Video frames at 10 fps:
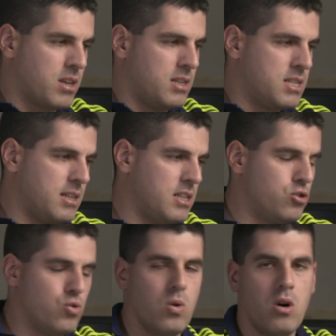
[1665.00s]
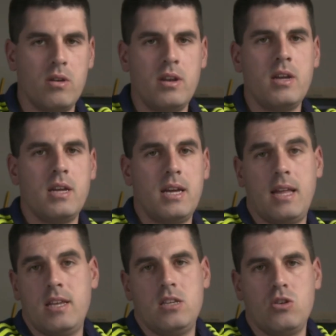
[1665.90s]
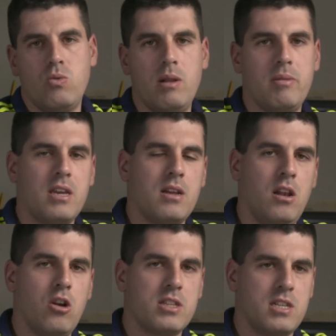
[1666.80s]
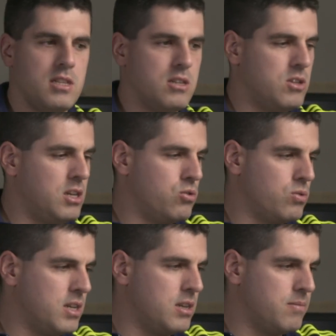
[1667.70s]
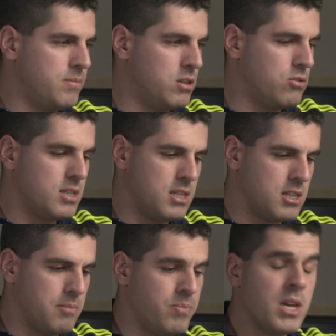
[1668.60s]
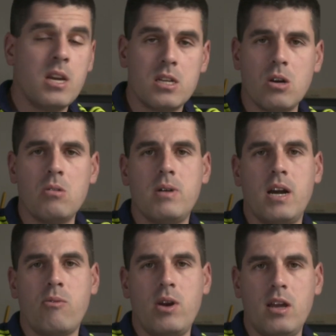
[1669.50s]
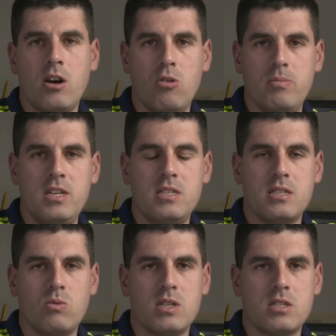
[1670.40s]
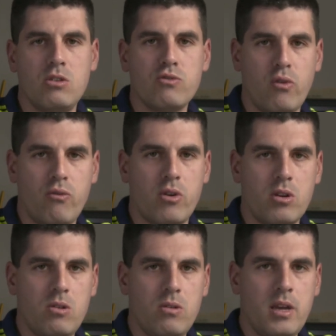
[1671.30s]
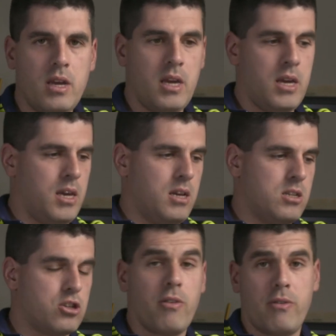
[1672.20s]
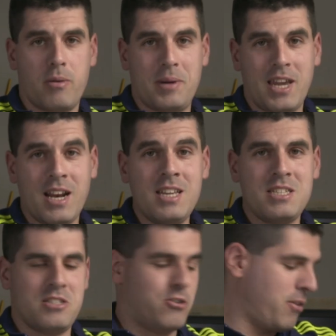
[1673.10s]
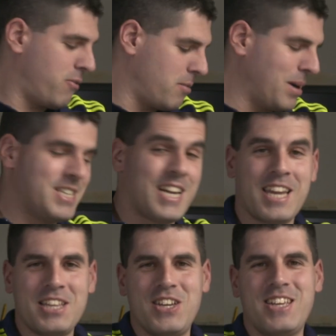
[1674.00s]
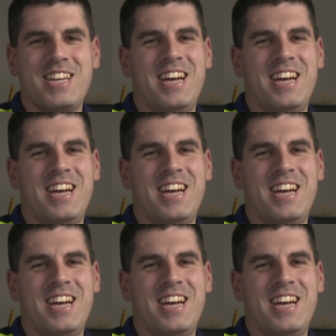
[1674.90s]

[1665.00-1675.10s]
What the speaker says: set it to on, and then you will be logged into the system. So I really hope this was useful for you. Sorry for my English, sorry for my jacket,